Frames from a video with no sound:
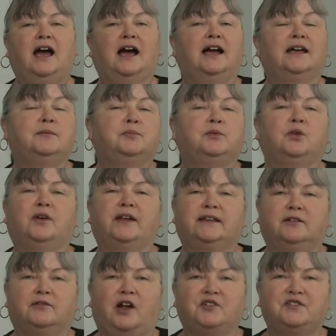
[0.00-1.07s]
employing
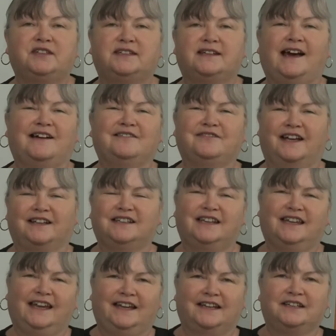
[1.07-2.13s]
their own staff under
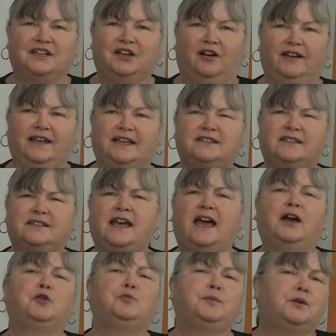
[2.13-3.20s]
the NDIS to
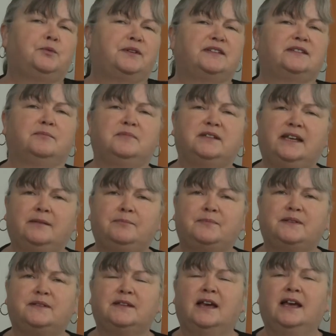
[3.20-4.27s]
help you with some
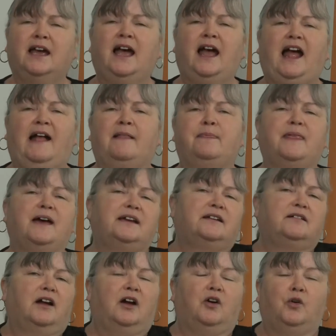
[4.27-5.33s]
tips, and they
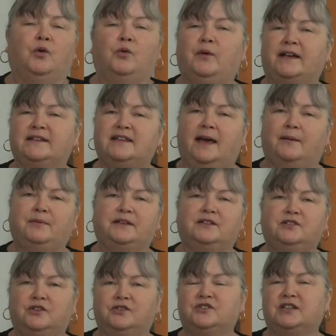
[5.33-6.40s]
are always happy
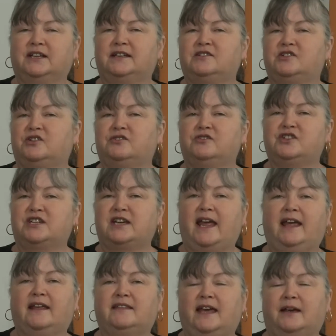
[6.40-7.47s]
usually to
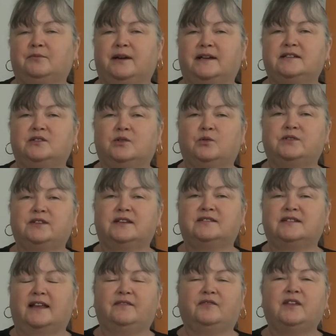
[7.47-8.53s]
share their resources
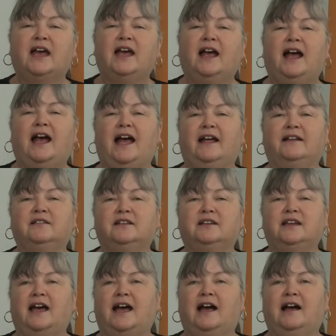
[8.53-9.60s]
and
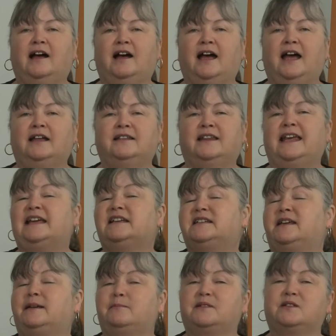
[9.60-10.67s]
their
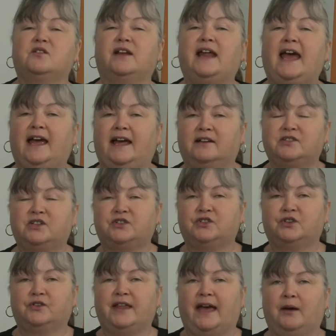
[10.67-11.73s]
tips on how to
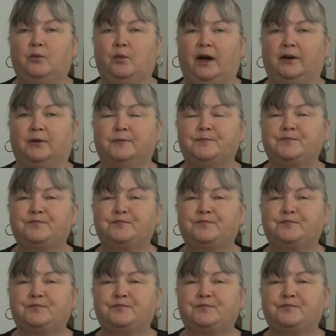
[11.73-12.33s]
do that well.